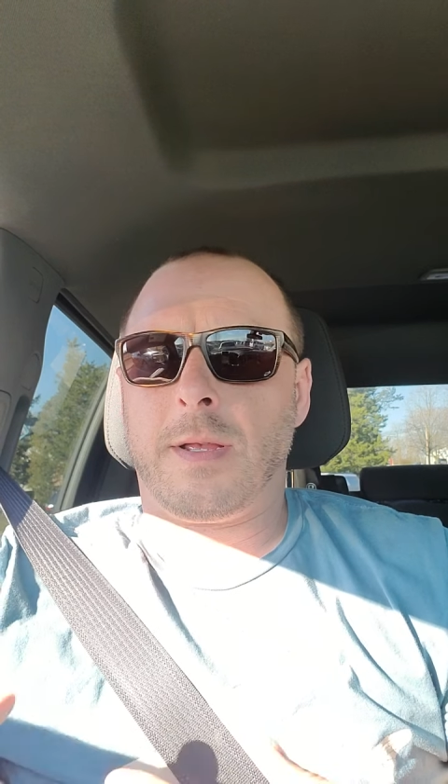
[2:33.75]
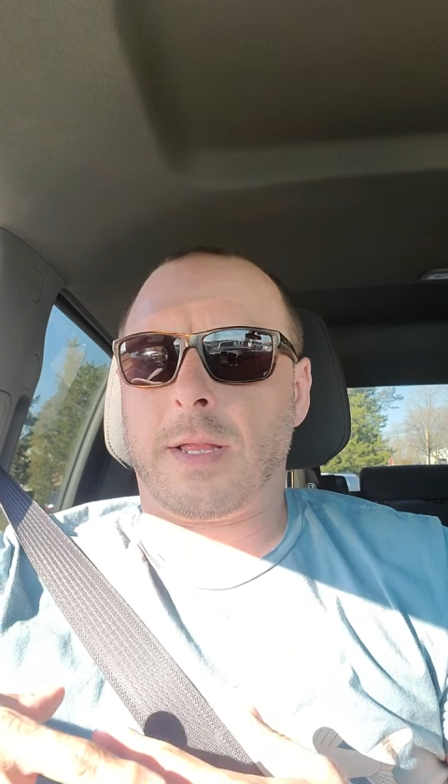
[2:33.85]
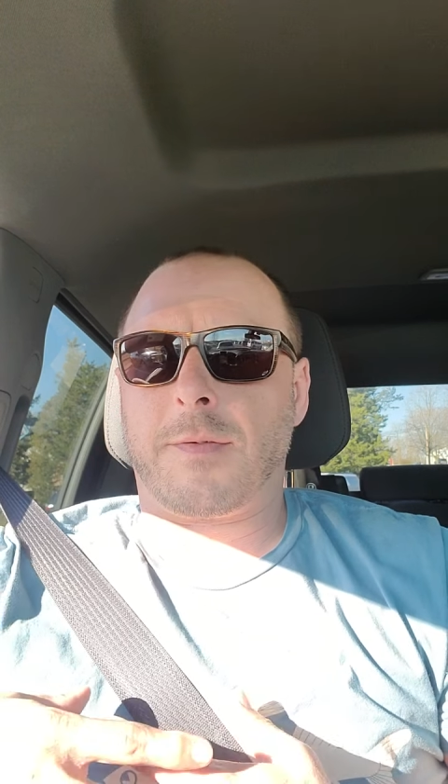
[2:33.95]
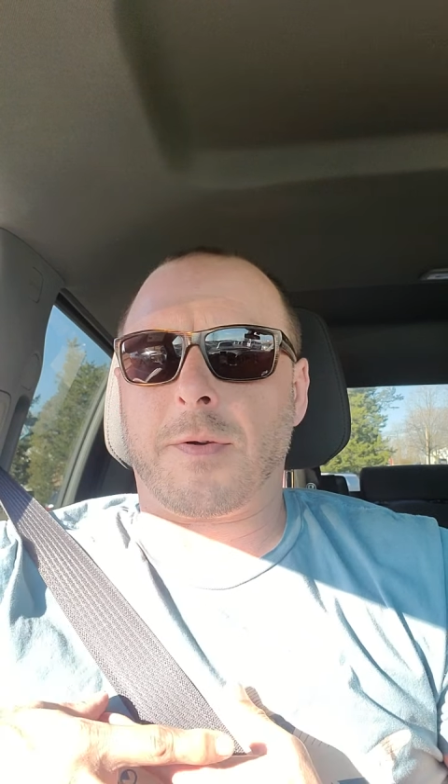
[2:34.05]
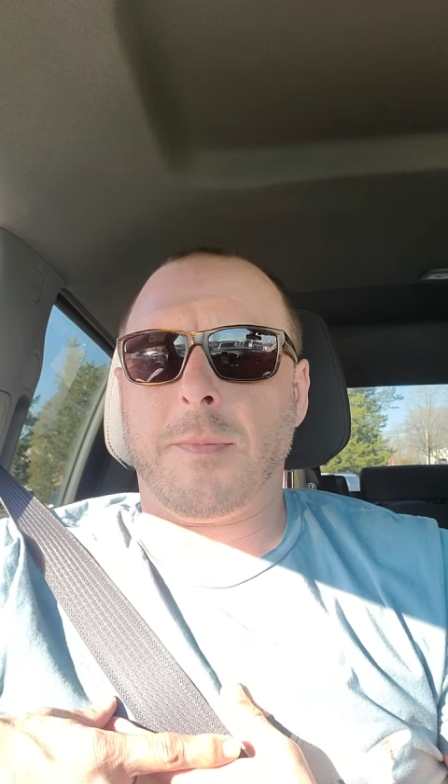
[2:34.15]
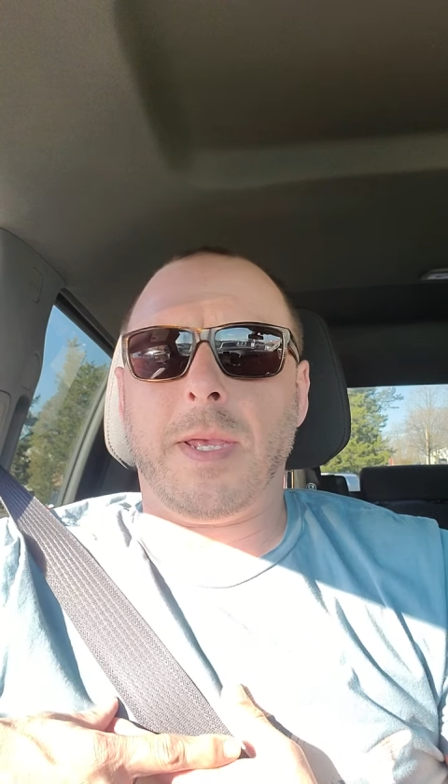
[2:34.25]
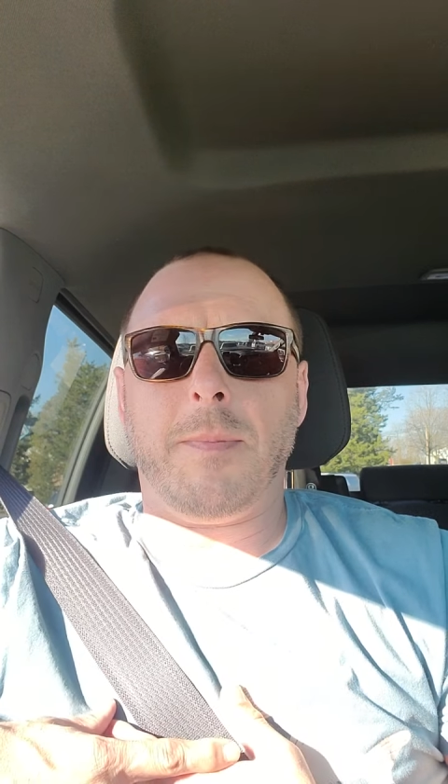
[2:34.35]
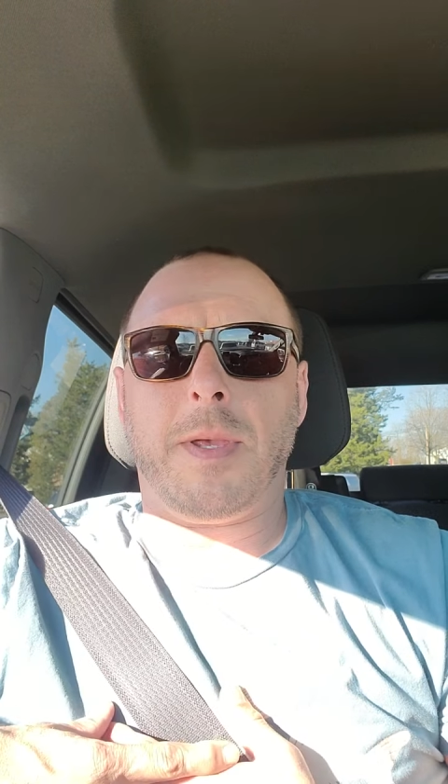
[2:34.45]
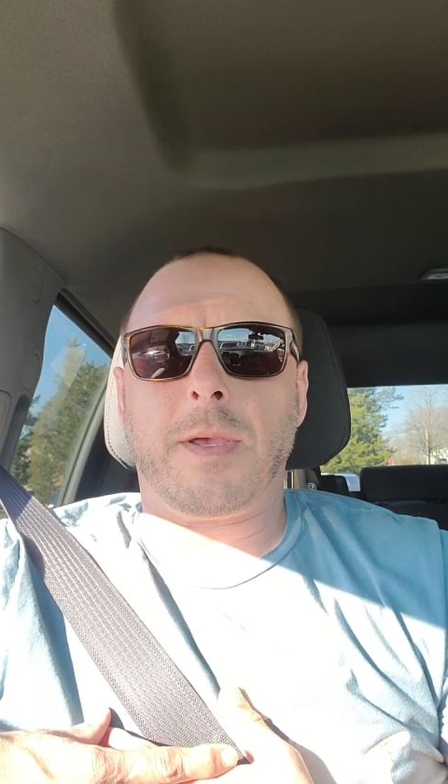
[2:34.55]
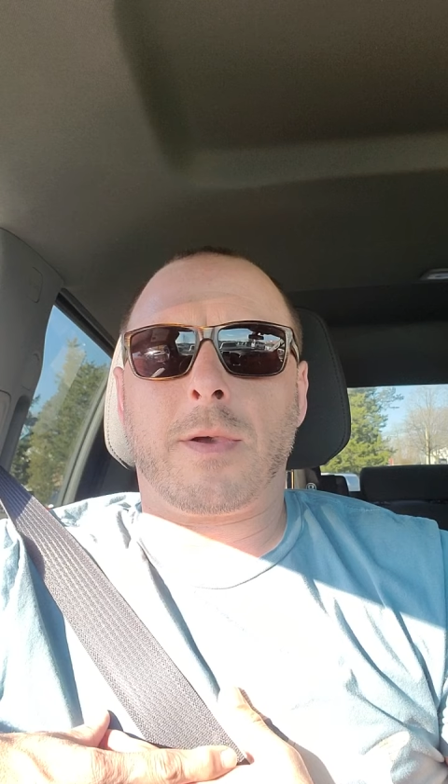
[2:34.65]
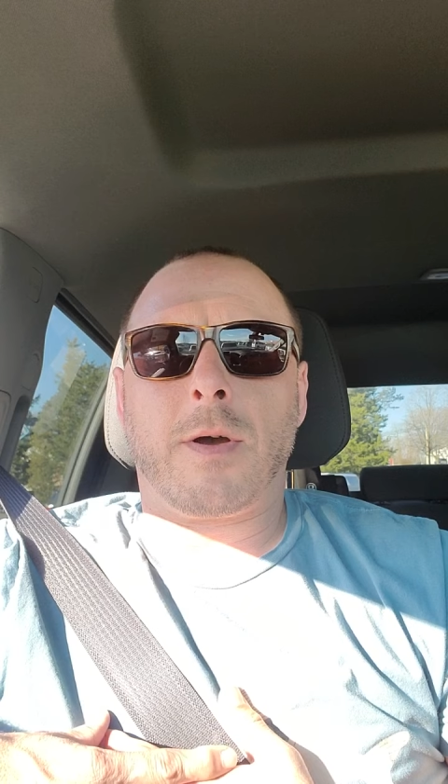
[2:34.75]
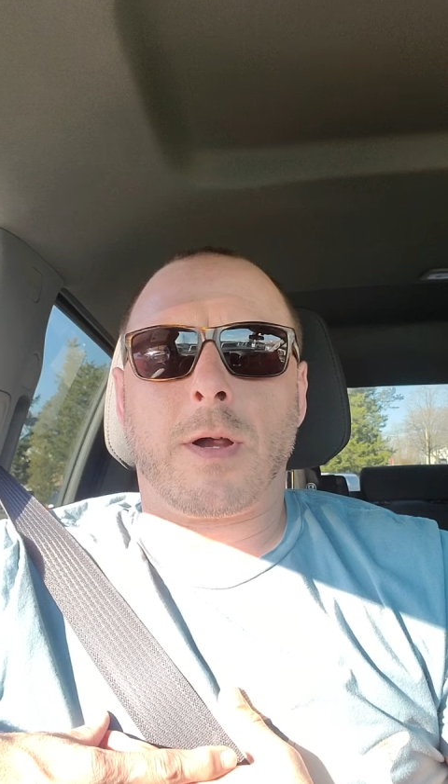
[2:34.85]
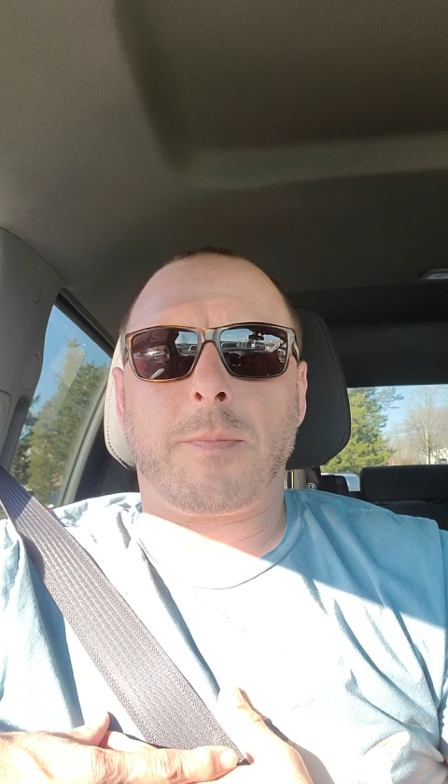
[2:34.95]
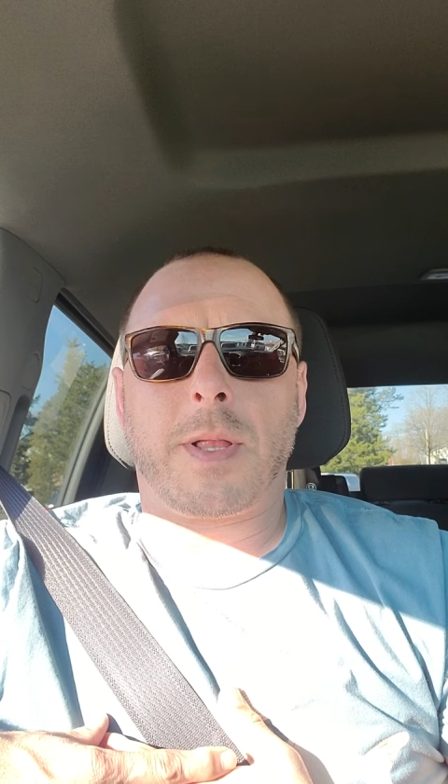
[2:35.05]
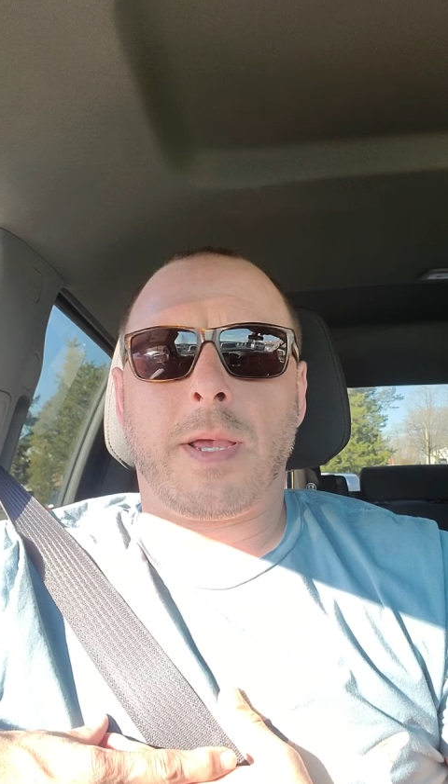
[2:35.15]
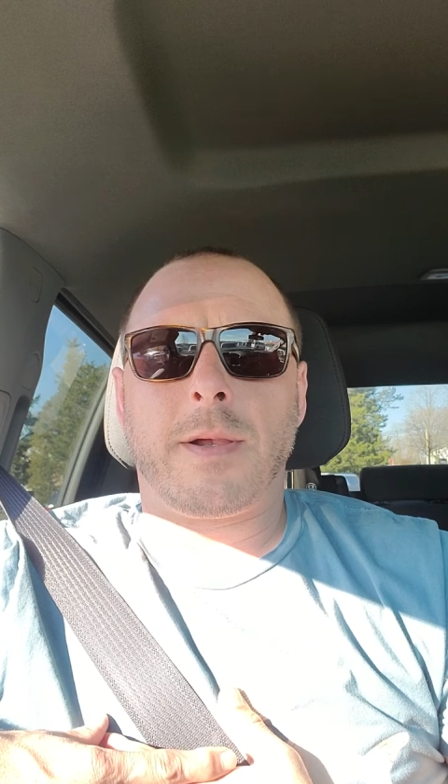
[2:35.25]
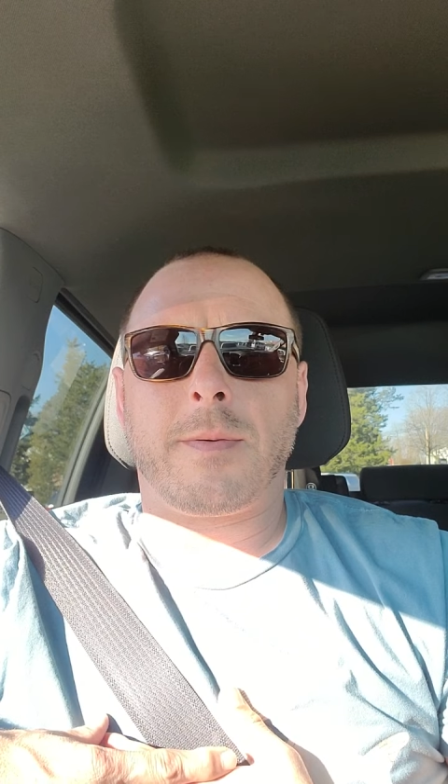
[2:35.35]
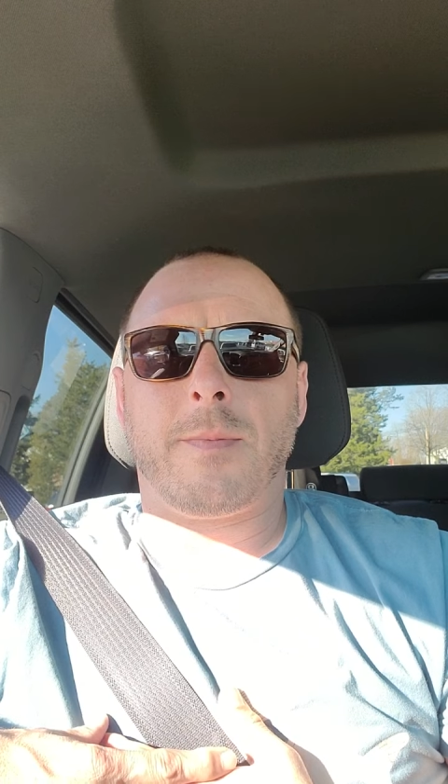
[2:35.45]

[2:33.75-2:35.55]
Like for me, being a guard player,